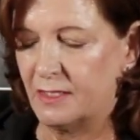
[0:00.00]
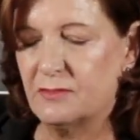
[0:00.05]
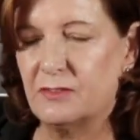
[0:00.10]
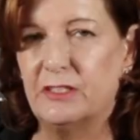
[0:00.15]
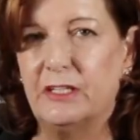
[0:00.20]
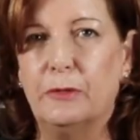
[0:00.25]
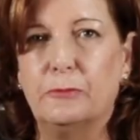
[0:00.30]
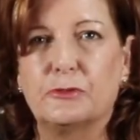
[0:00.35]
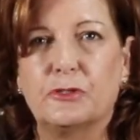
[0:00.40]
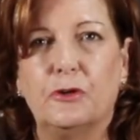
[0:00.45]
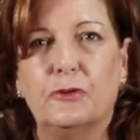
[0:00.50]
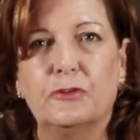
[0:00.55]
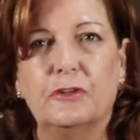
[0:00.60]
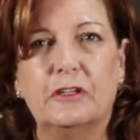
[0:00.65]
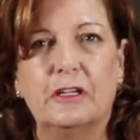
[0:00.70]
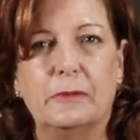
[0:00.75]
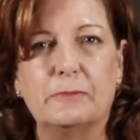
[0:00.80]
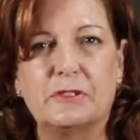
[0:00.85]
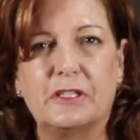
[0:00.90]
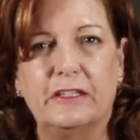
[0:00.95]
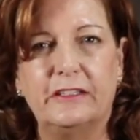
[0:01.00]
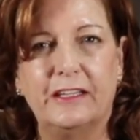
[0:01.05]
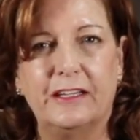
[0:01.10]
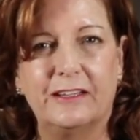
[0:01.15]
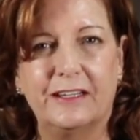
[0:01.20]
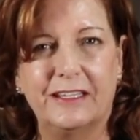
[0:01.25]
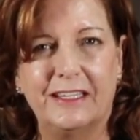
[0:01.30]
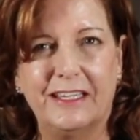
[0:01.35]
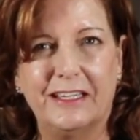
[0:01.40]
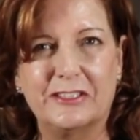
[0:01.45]
See, I was holding it upside
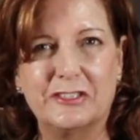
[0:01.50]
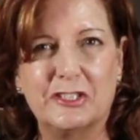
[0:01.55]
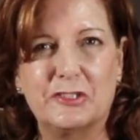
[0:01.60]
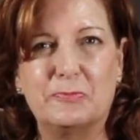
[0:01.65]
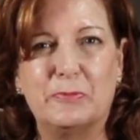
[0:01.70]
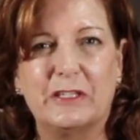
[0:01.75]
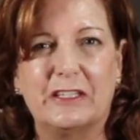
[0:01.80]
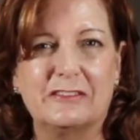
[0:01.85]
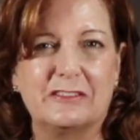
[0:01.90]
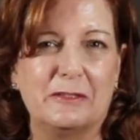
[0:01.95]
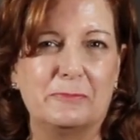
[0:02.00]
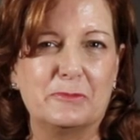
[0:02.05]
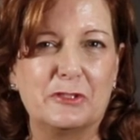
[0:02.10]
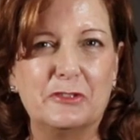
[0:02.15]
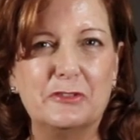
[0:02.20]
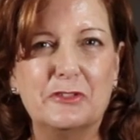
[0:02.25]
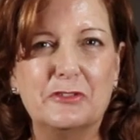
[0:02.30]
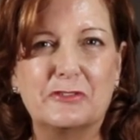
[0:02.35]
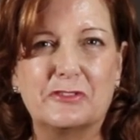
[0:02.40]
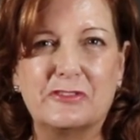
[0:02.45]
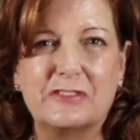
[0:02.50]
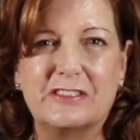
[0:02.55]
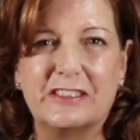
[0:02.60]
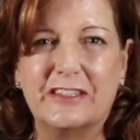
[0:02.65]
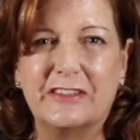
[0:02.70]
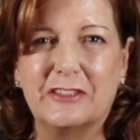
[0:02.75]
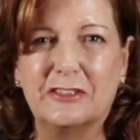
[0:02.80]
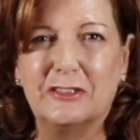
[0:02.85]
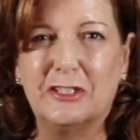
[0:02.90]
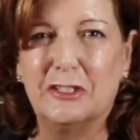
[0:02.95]
down again just because I'm so used to
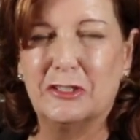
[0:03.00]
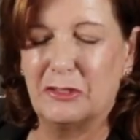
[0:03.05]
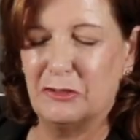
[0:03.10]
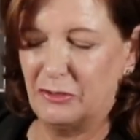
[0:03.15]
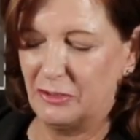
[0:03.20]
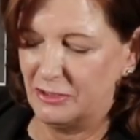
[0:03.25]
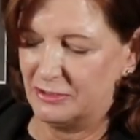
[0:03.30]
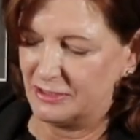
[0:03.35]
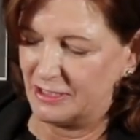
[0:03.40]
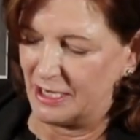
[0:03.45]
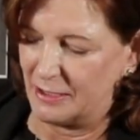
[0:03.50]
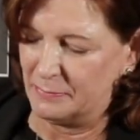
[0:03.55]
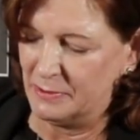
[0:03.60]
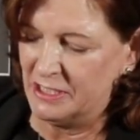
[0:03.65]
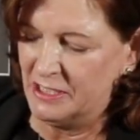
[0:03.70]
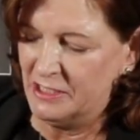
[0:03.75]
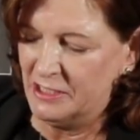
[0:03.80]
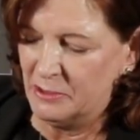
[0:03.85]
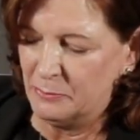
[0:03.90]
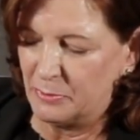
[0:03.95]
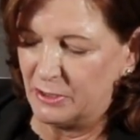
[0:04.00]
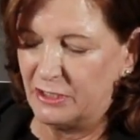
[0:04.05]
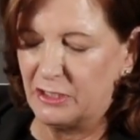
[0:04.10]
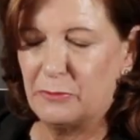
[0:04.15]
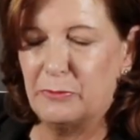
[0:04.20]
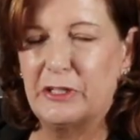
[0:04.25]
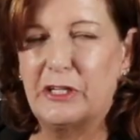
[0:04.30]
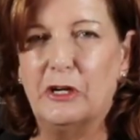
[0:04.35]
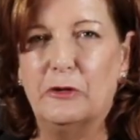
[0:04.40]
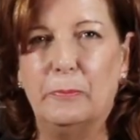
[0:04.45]
seeing the logo at the top. But
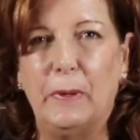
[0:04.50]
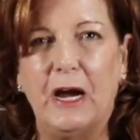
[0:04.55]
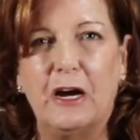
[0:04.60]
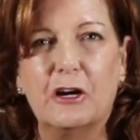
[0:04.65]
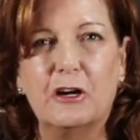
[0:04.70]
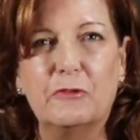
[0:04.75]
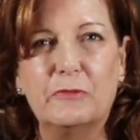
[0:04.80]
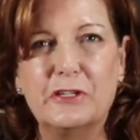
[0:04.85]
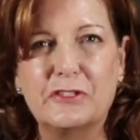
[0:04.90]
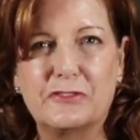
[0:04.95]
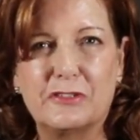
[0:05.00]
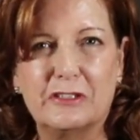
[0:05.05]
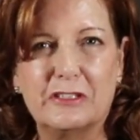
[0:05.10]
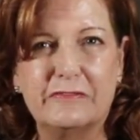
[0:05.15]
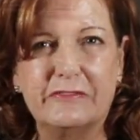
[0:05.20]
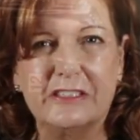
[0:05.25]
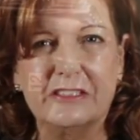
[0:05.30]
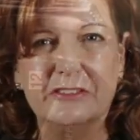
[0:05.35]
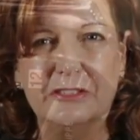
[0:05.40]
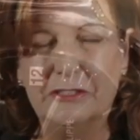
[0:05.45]
there we go. Power reserve at